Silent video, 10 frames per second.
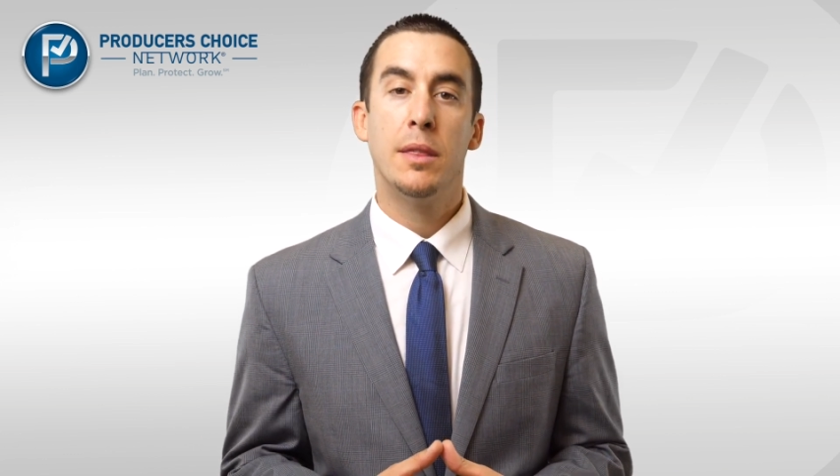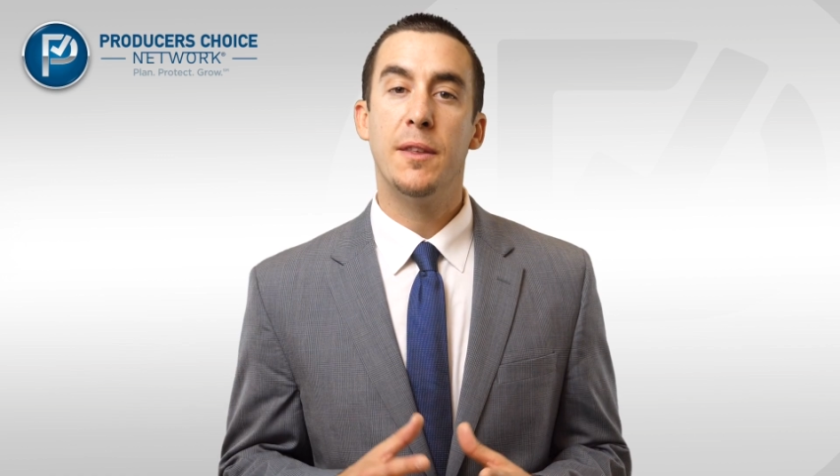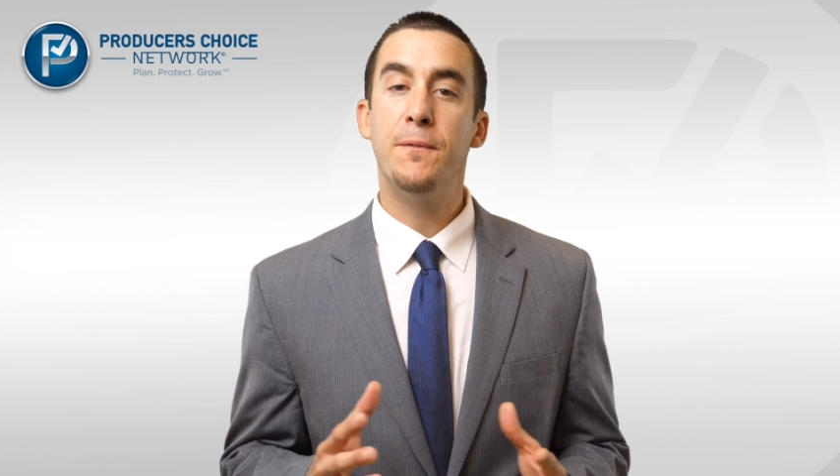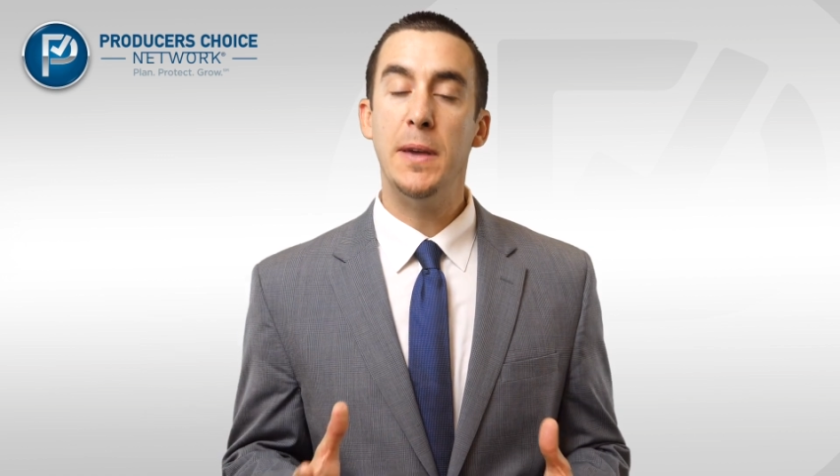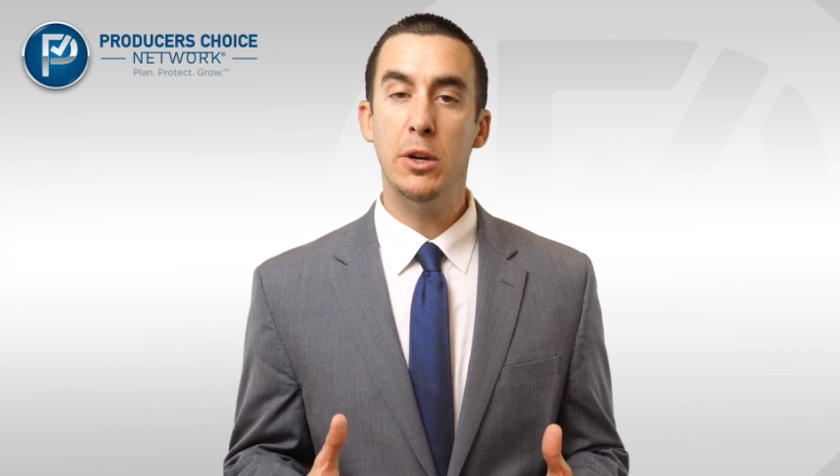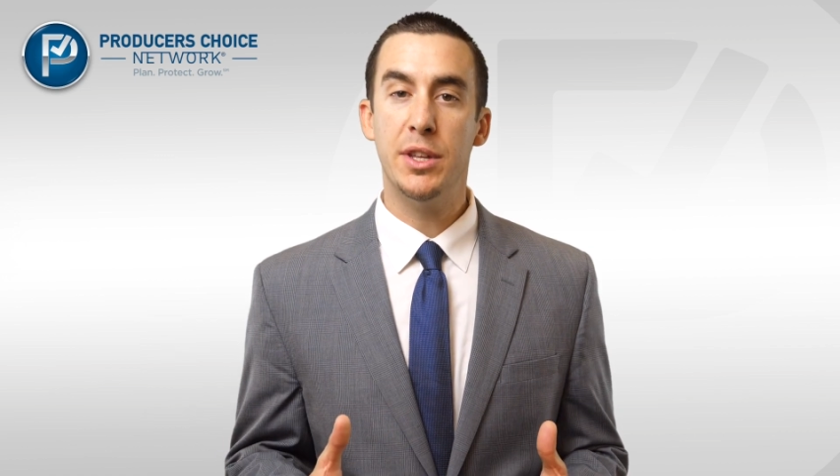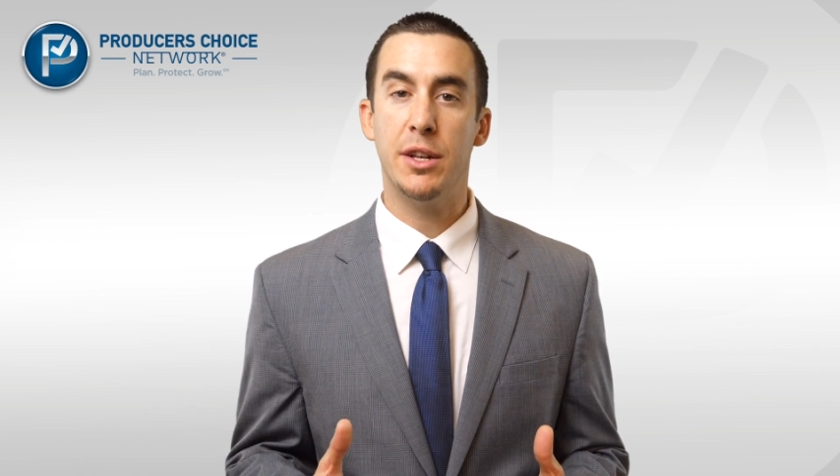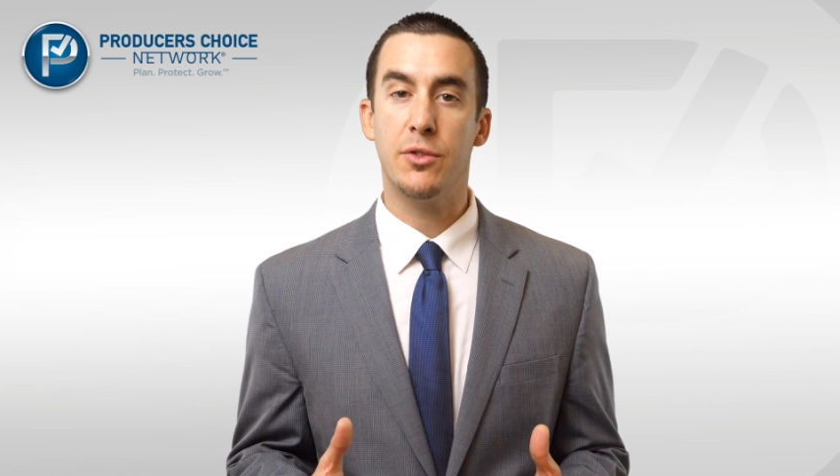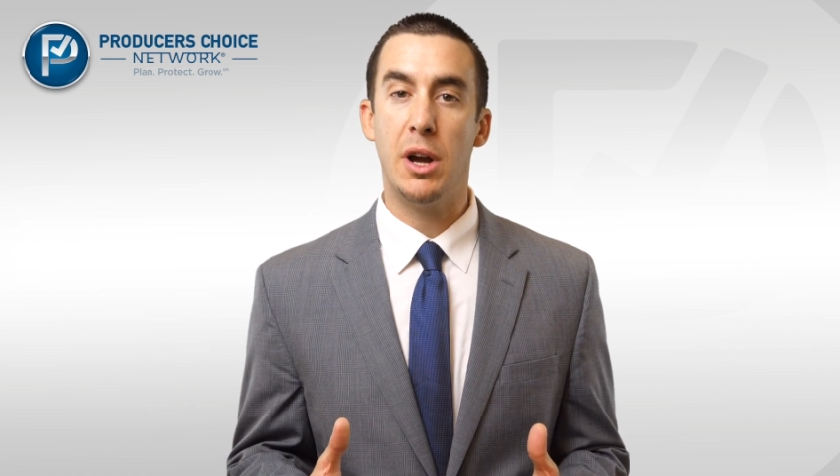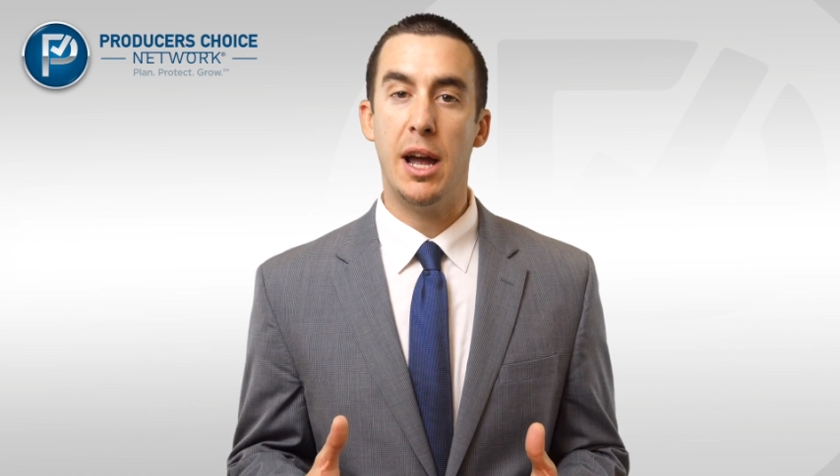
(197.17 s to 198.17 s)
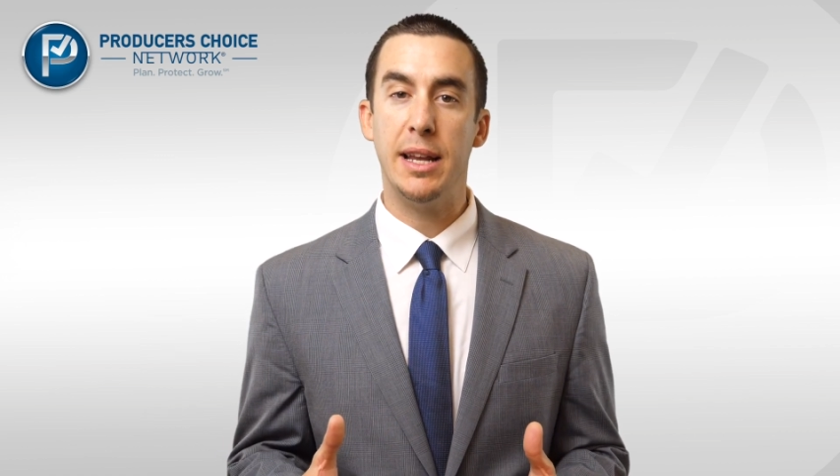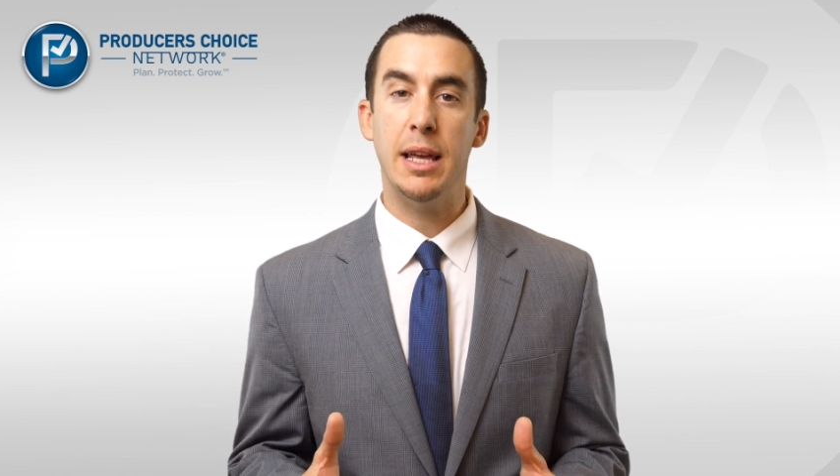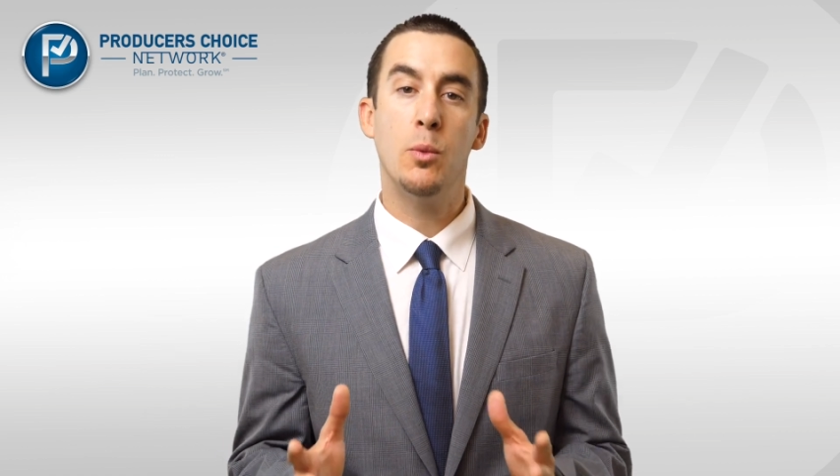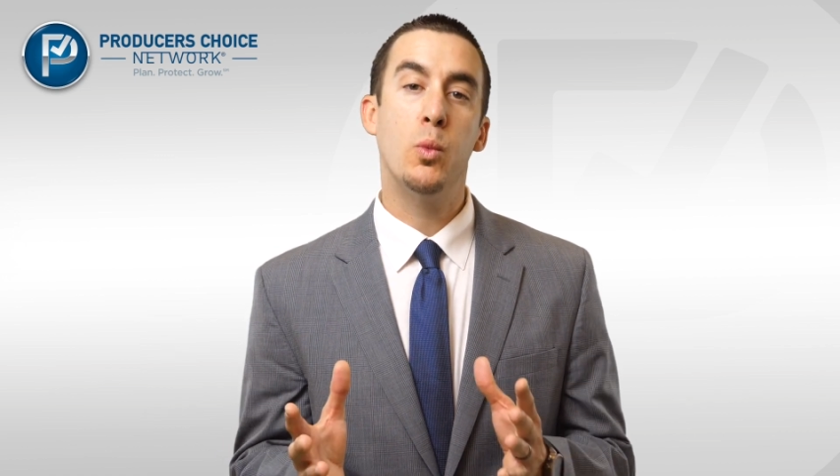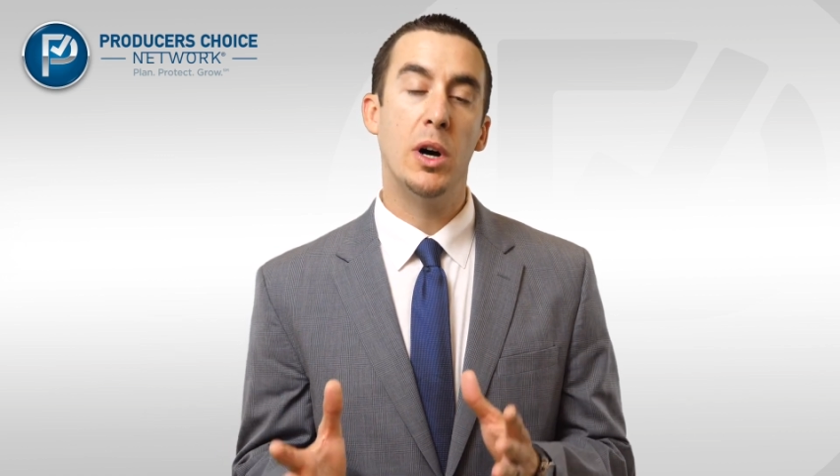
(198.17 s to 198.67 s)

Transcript: The field underwriting